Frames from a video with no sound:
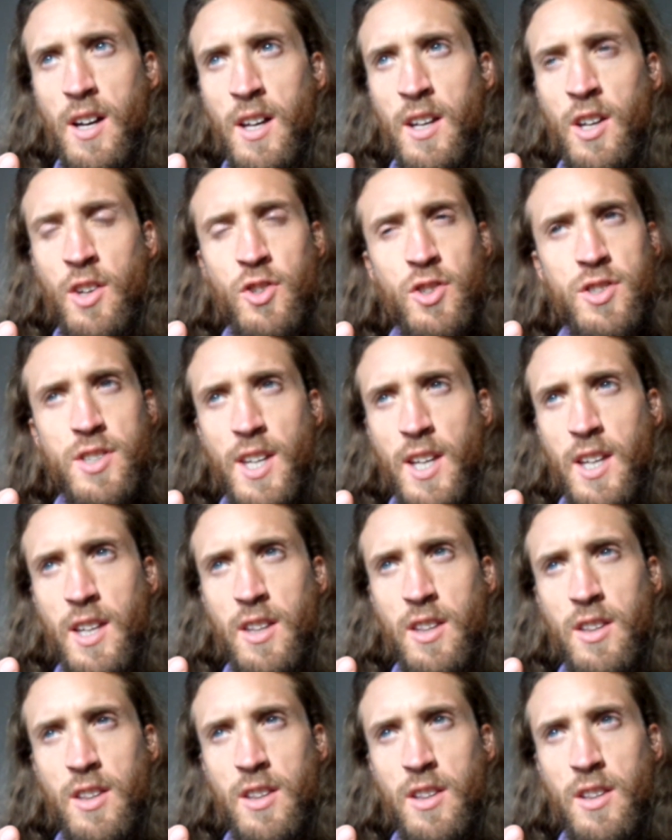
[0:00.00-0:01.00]
And I was just
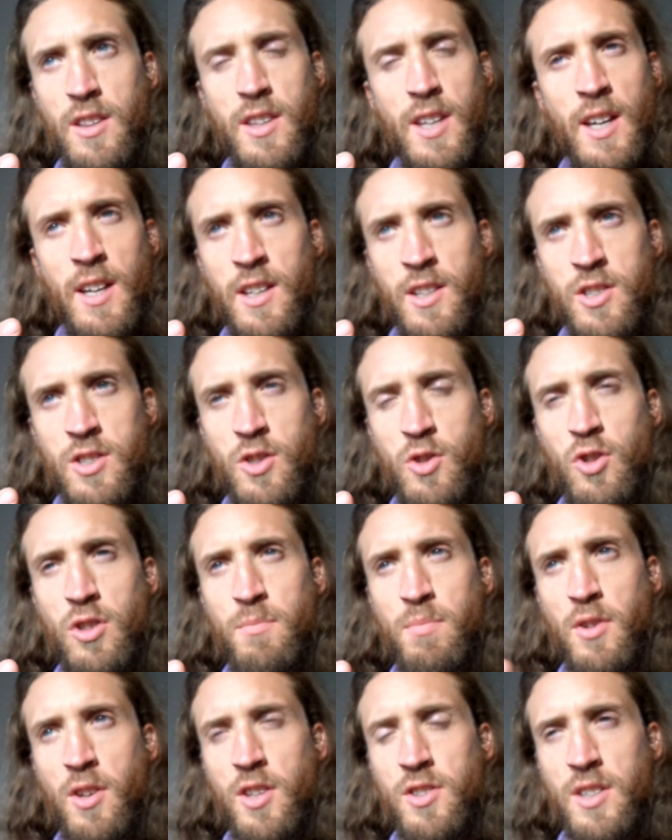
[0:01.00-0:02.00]
thinking, that is
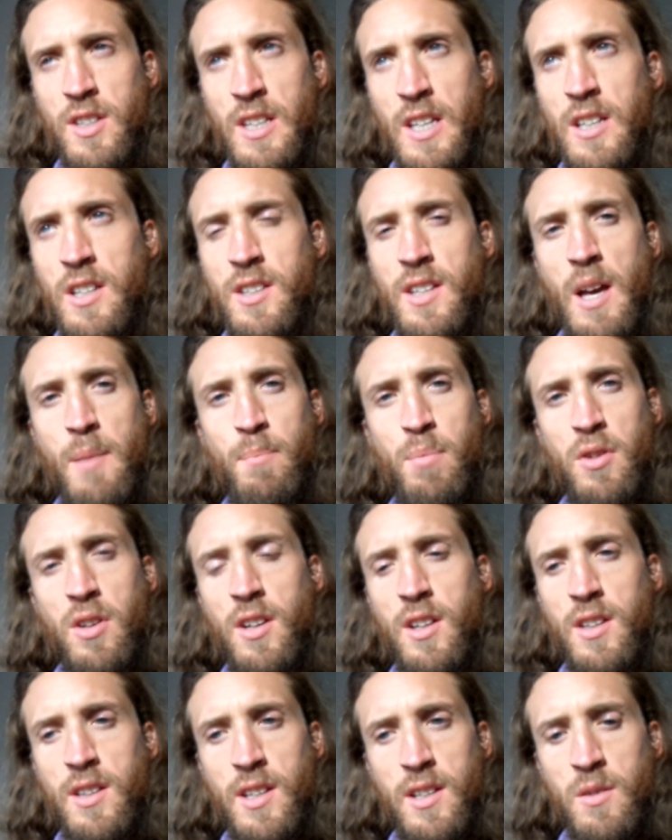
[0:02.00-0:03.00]
good, because I needed that, but
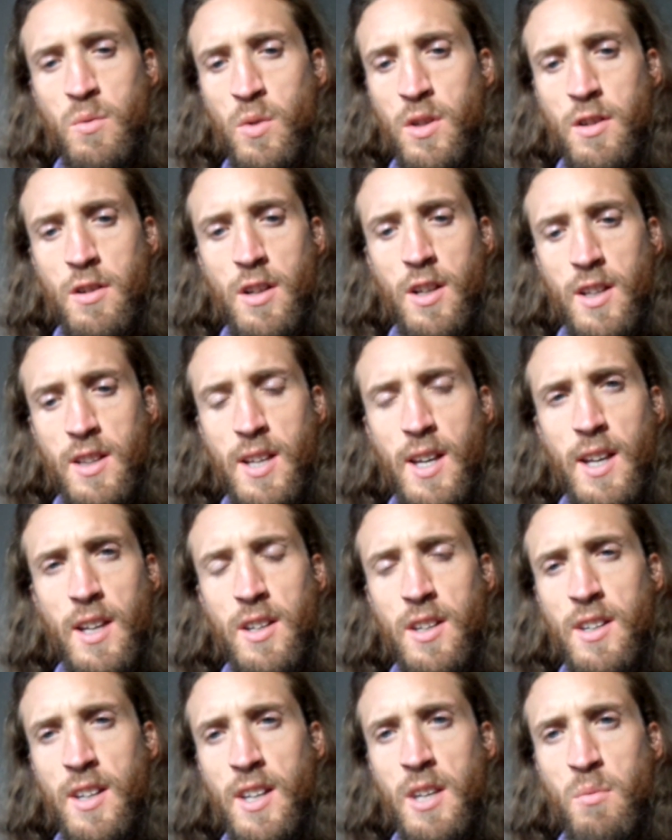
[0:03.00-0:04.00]
I didn't want to, like, take
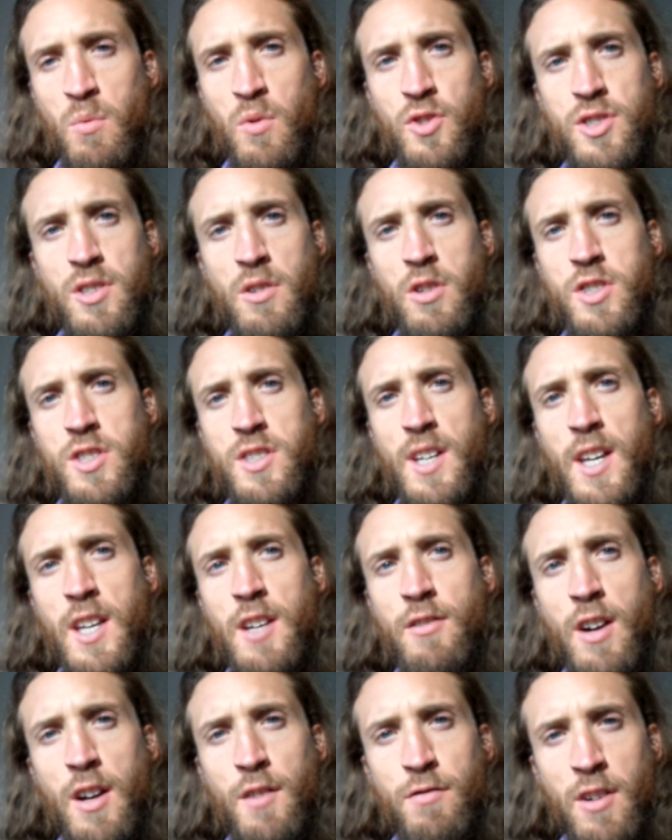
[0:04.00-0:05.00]
it on anyone. So I
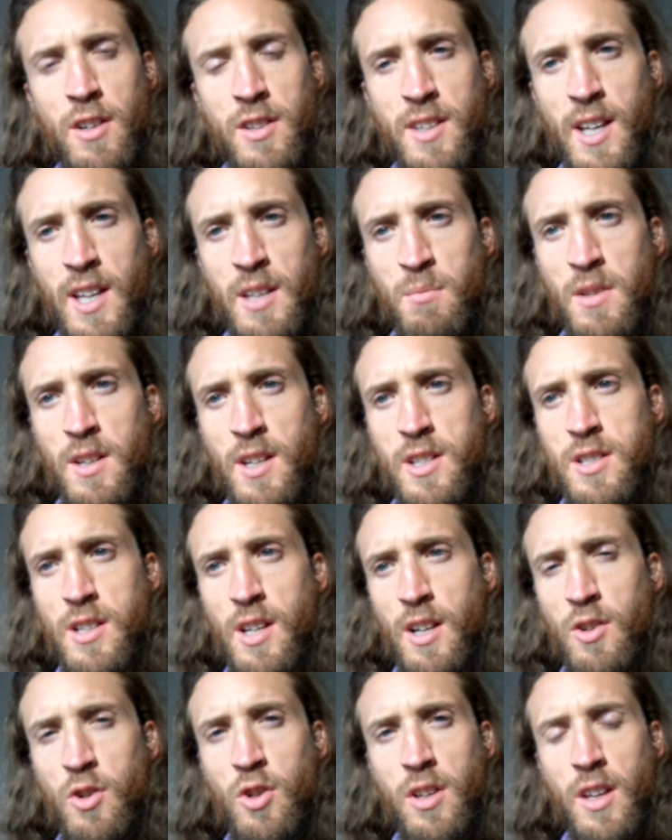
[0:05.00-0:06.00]
stayed around for around 10 minutes,
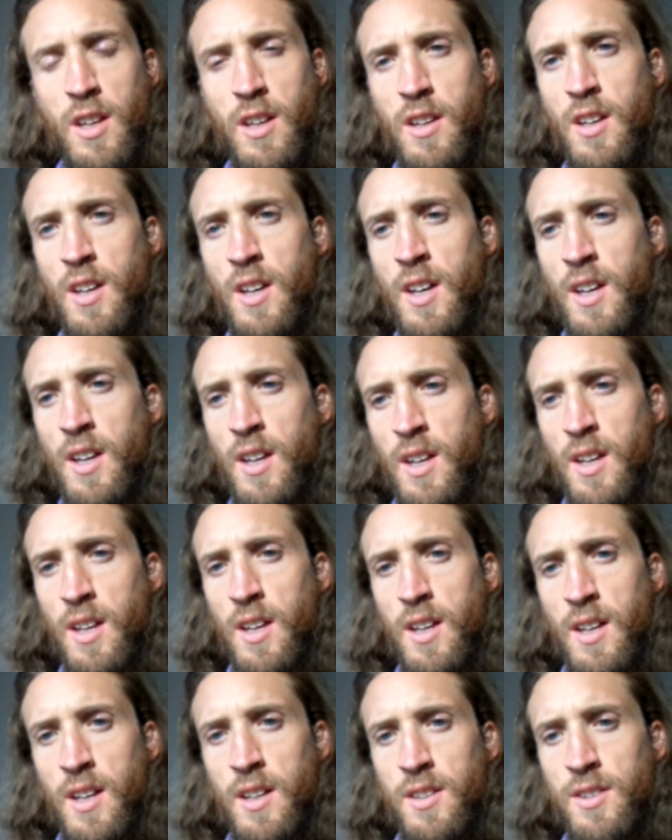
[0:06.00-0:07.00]
like, looking.
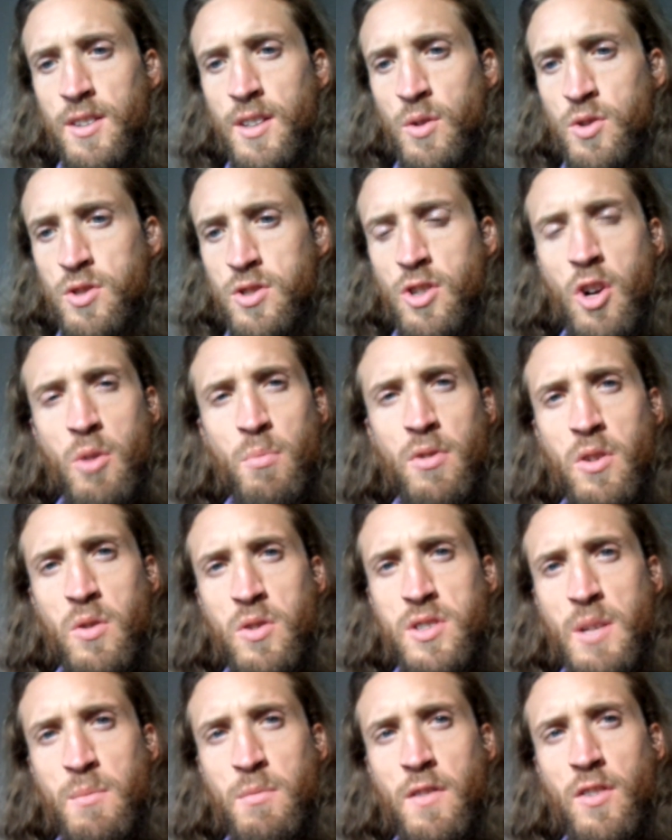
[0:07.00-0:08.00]
And there was nobody who
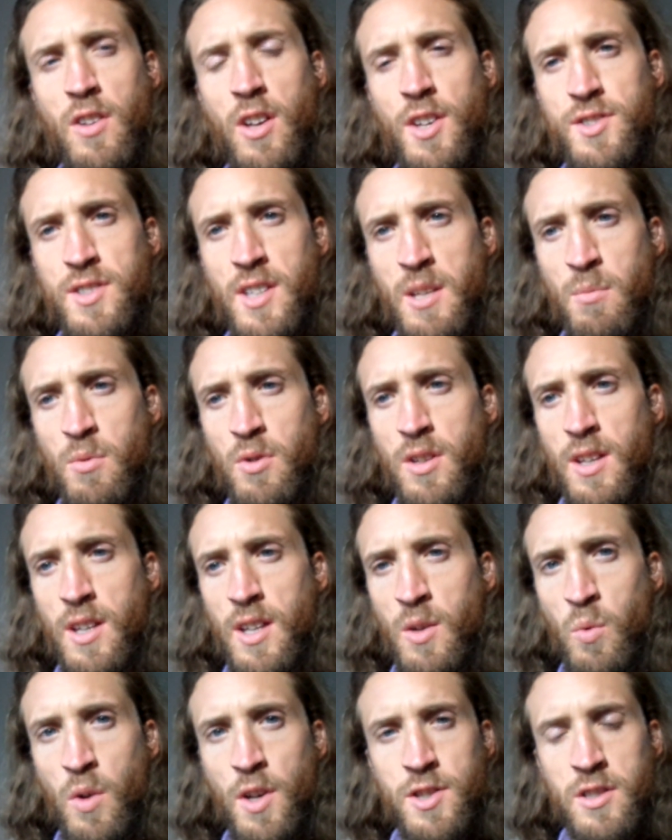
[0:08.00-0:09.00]
seemed to have lost any money.
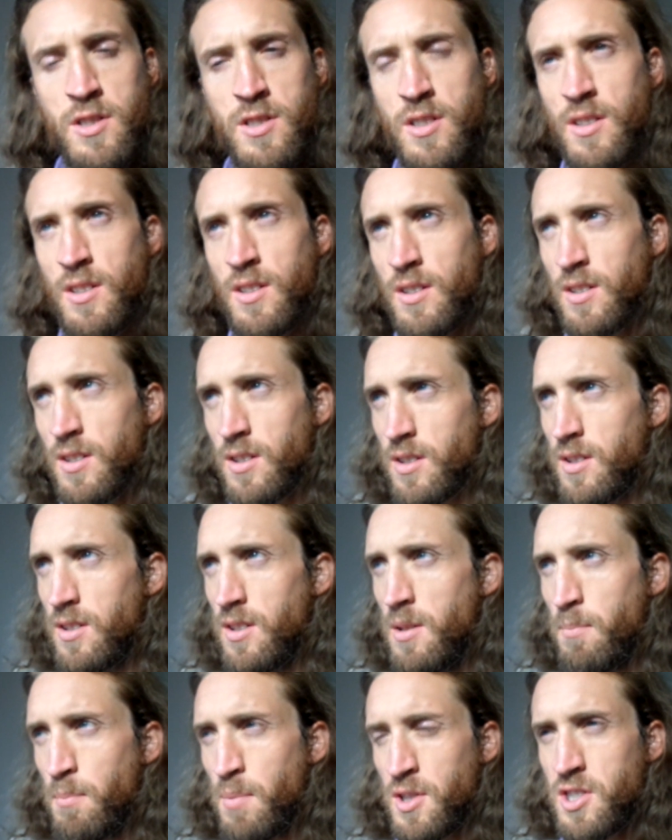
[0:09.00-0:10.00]
It wasn't
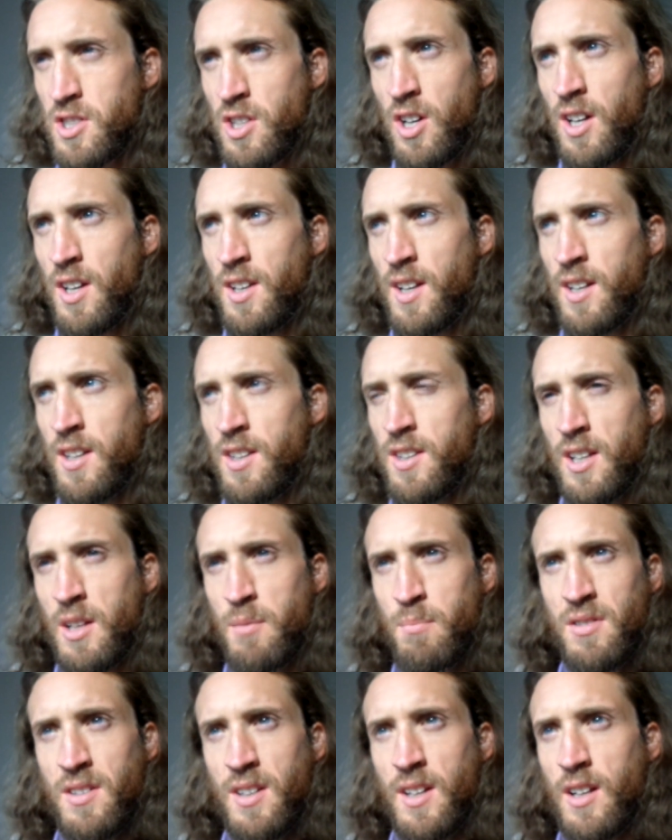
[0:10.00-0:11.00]
beside anything
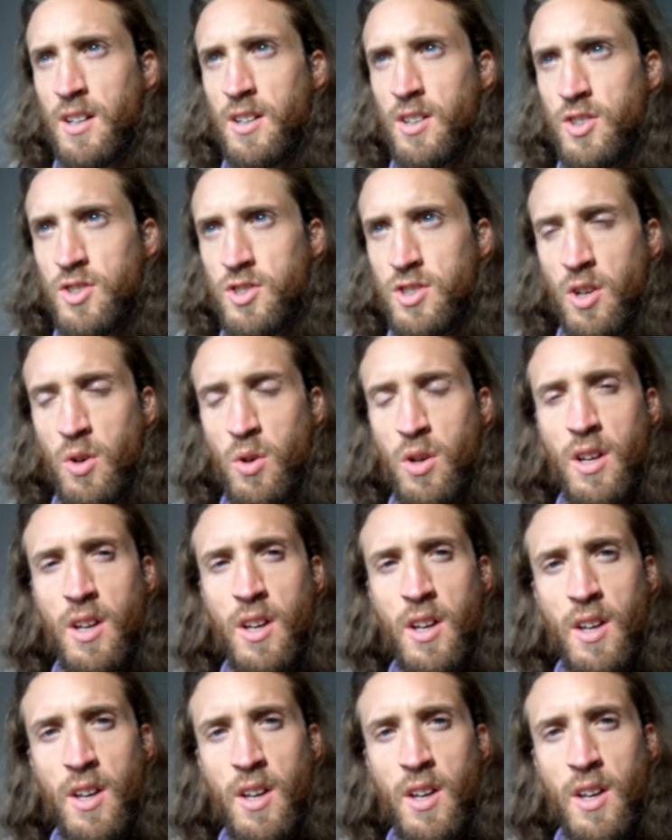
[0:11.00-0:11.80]
in particular, so...